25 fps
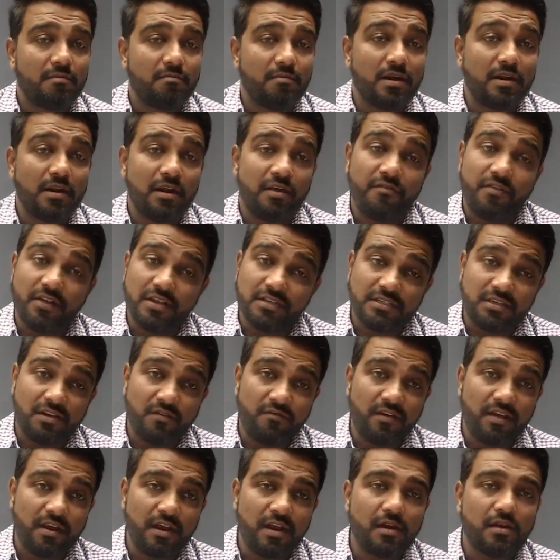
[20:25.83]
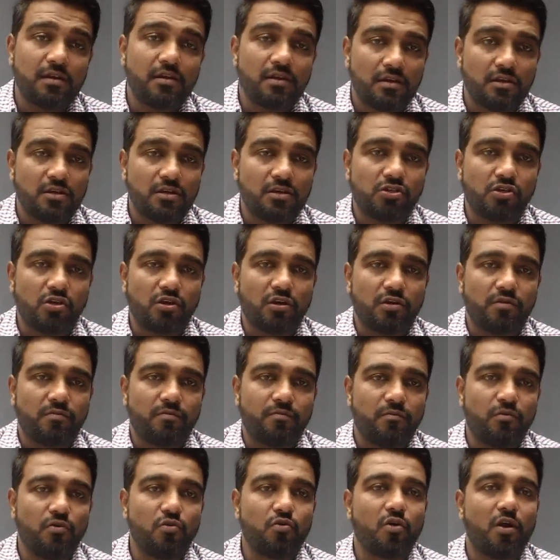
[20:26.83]
but if it is difficult sure
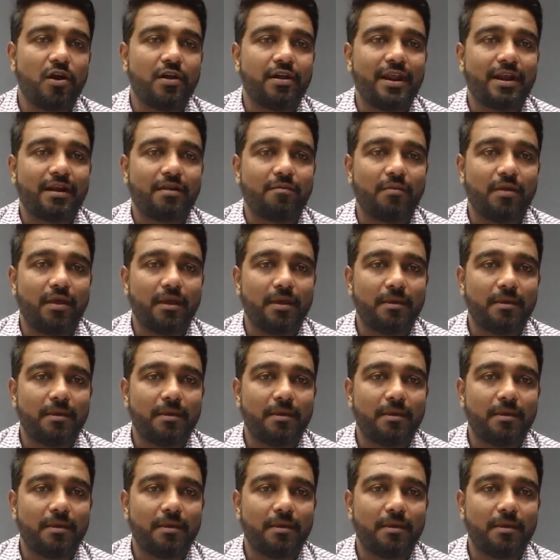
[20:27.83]
do contact